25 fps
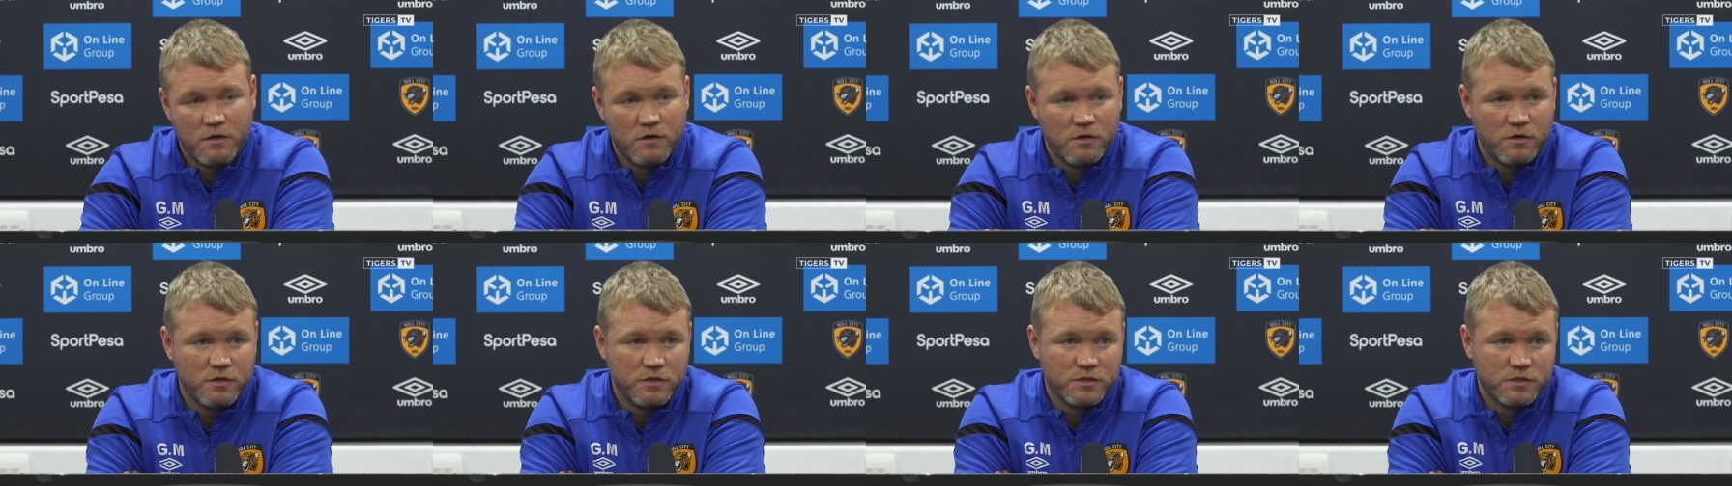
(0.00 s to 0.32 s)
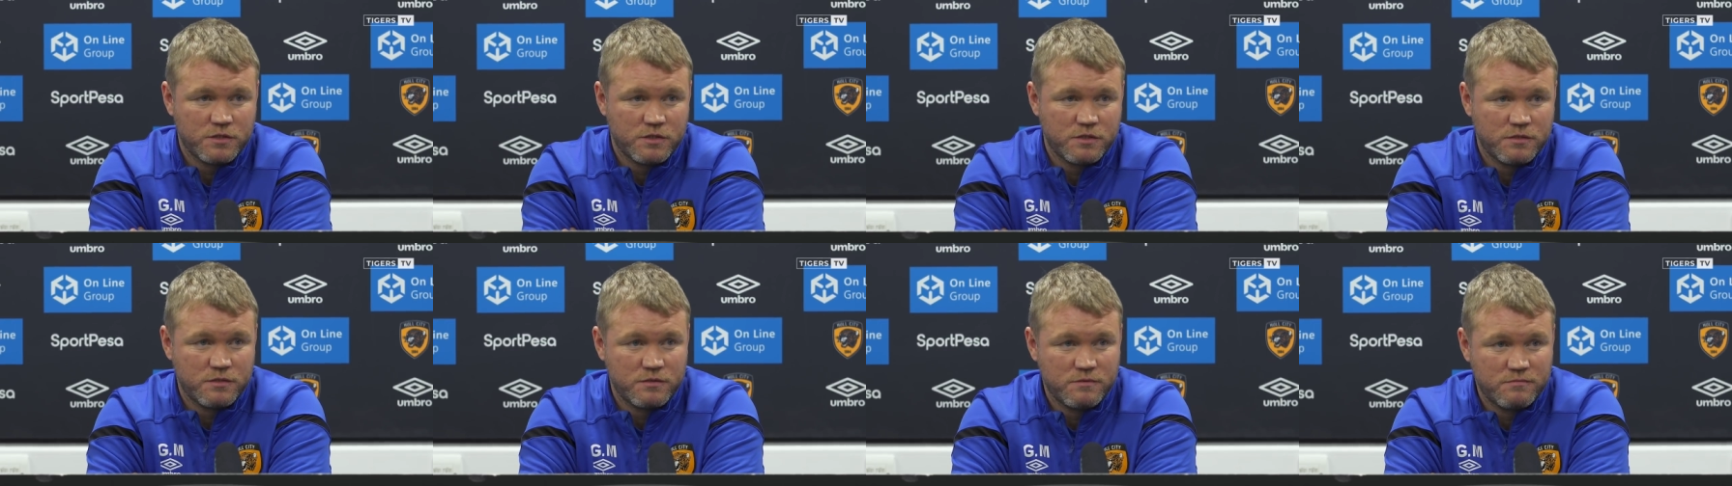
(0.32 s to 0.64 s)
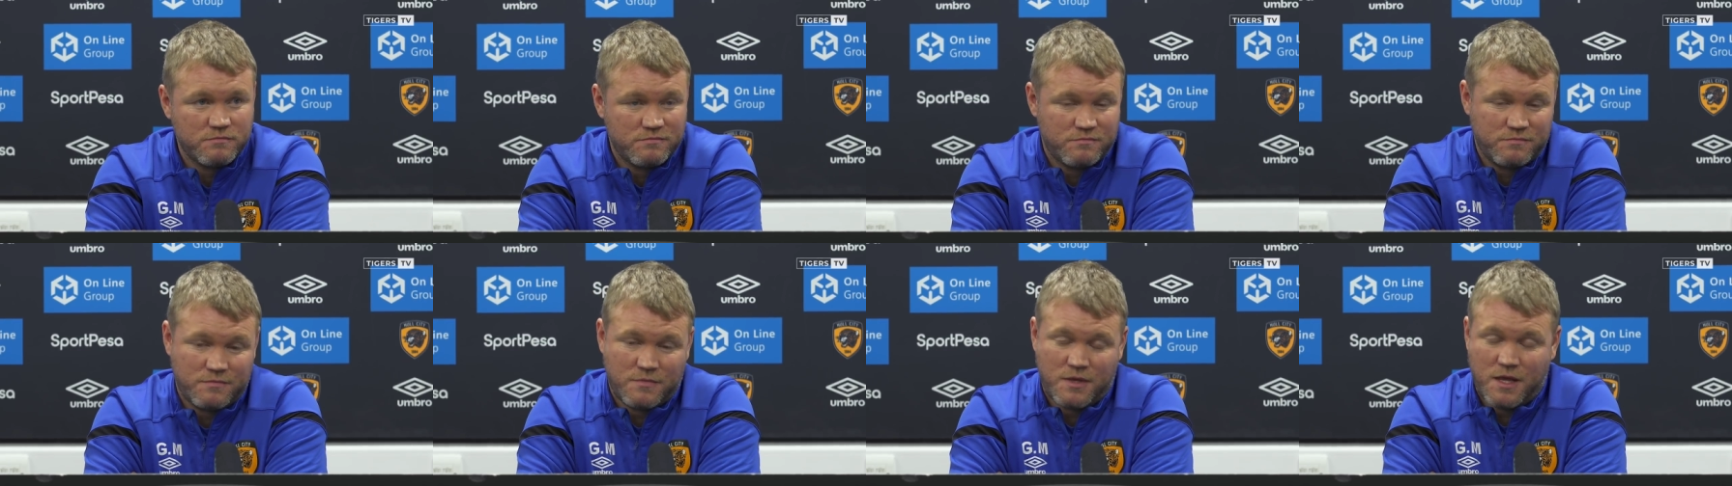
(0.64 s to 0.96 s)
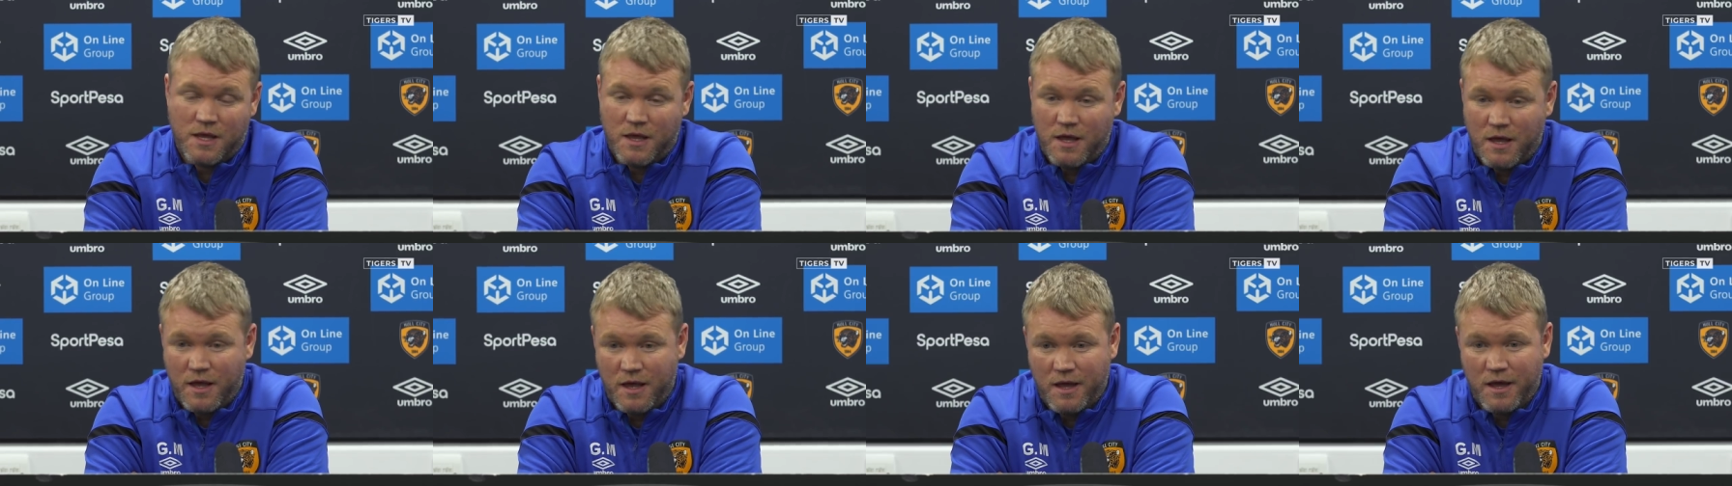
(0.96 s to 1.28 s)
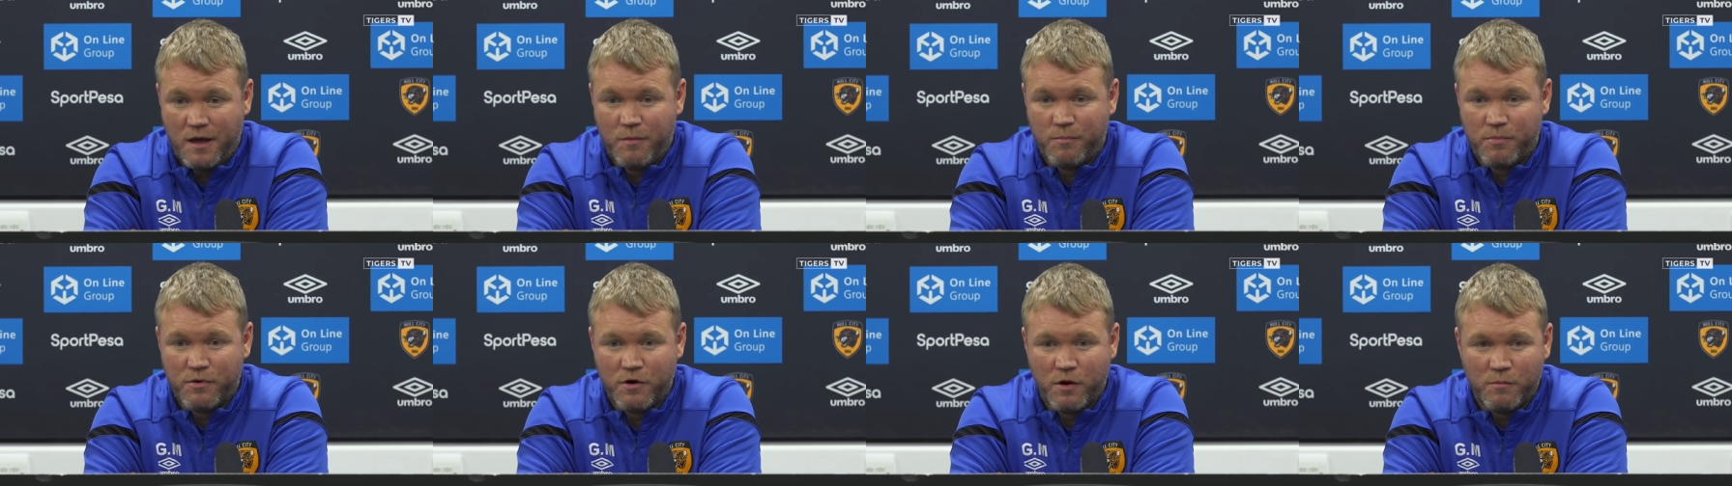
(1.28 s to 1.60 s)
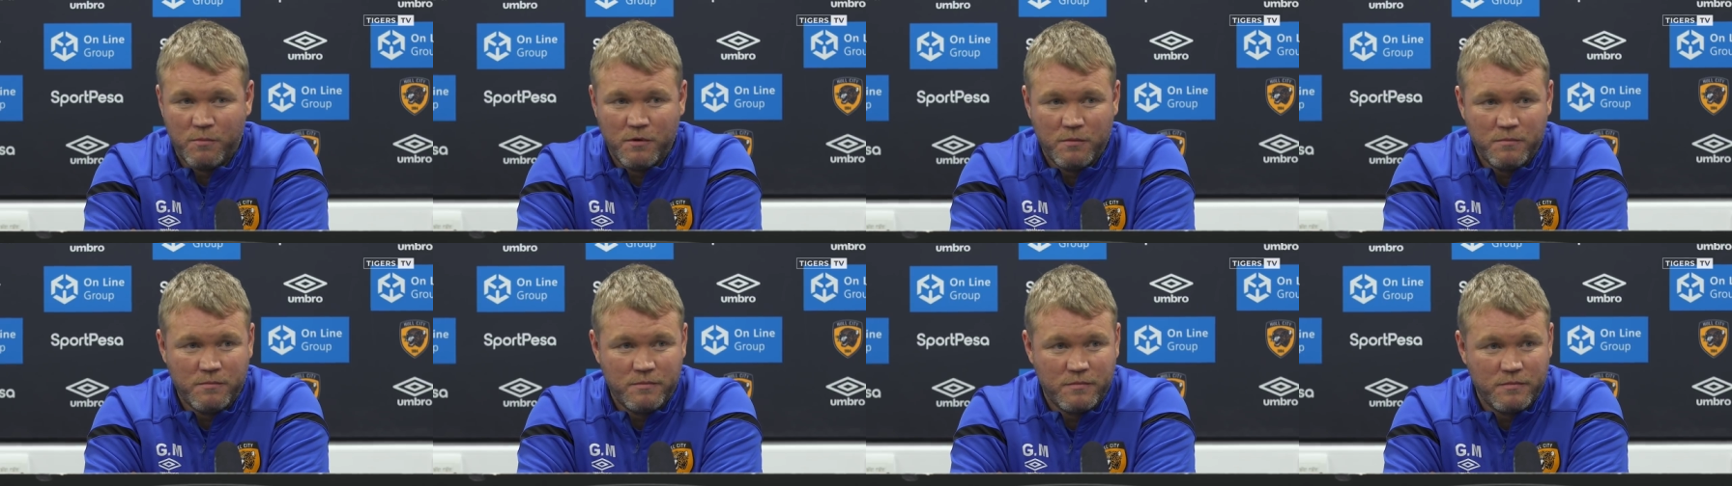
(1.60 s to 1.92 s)
cause a
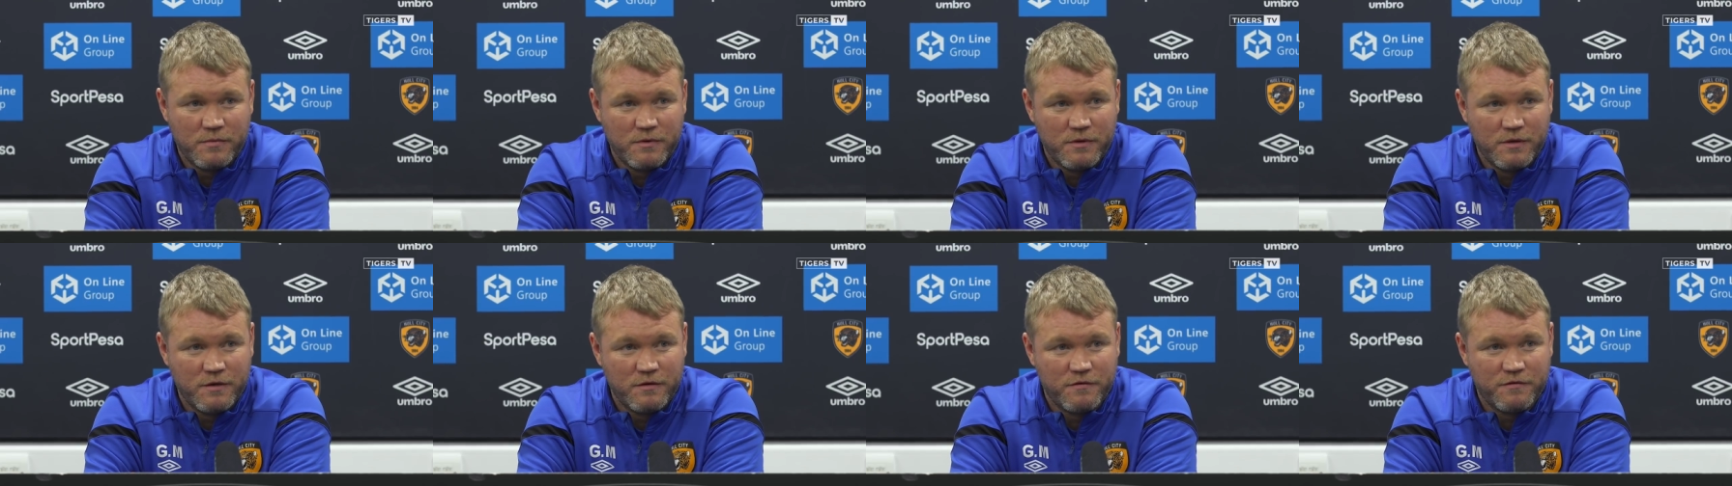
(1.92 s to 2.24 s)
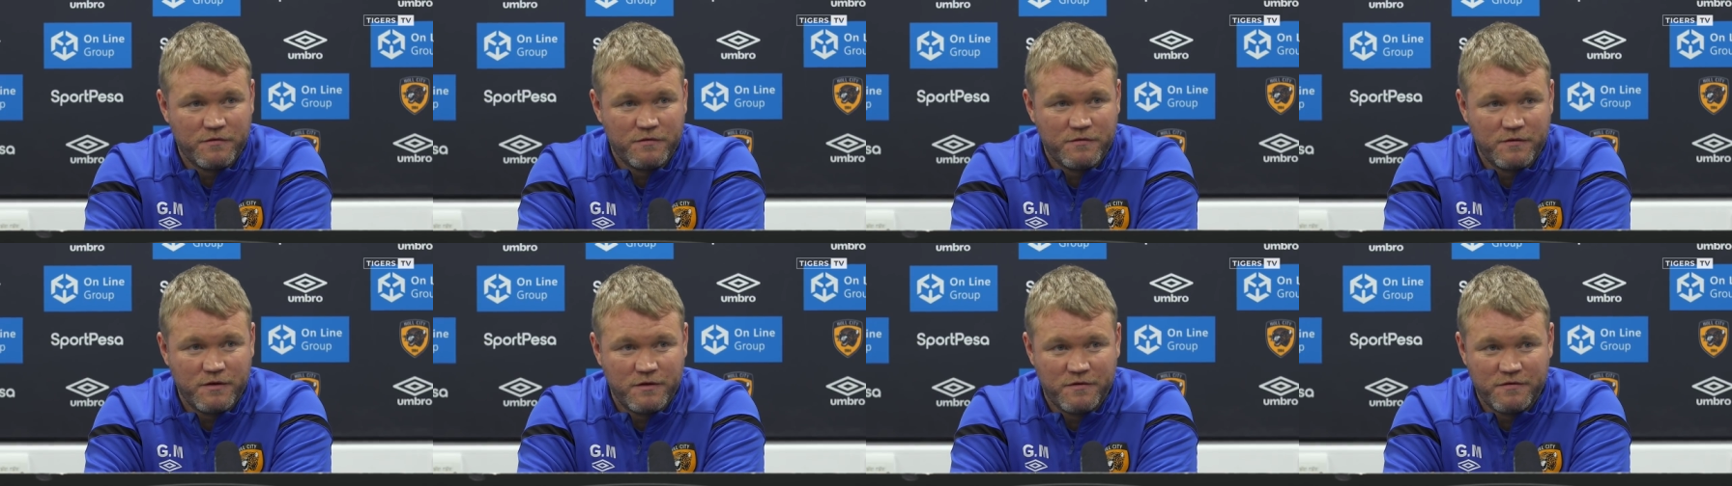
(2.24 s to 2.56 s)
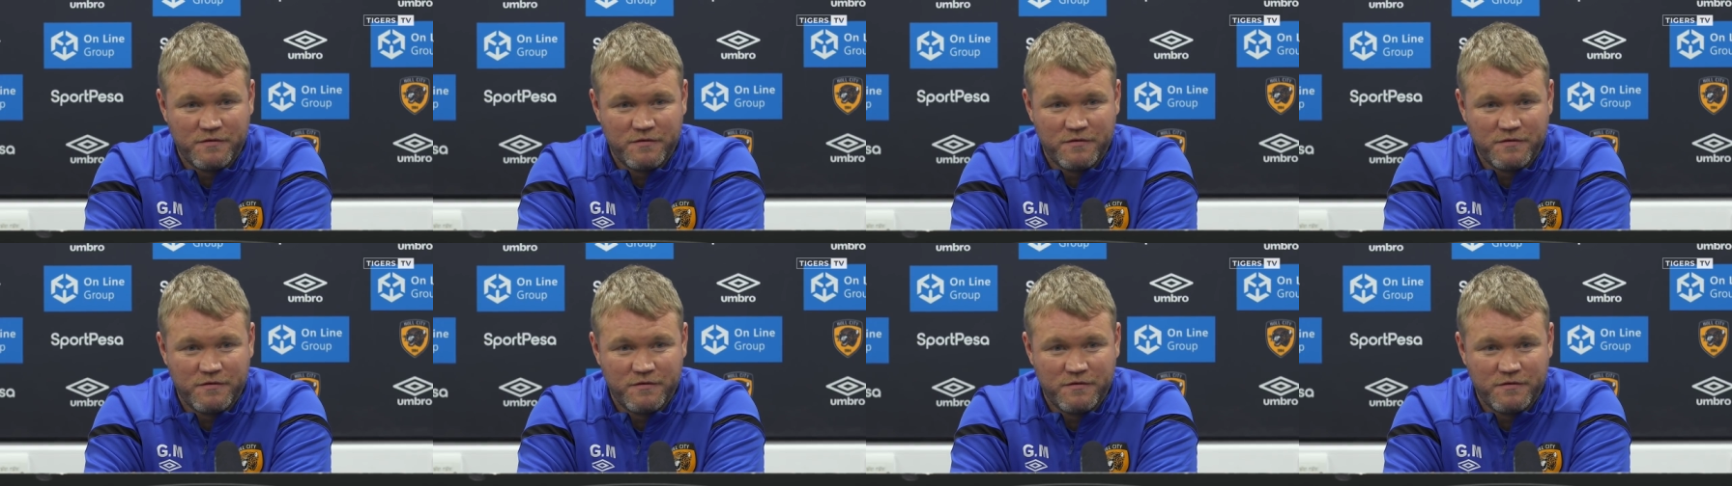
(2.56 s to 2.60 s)
problem. If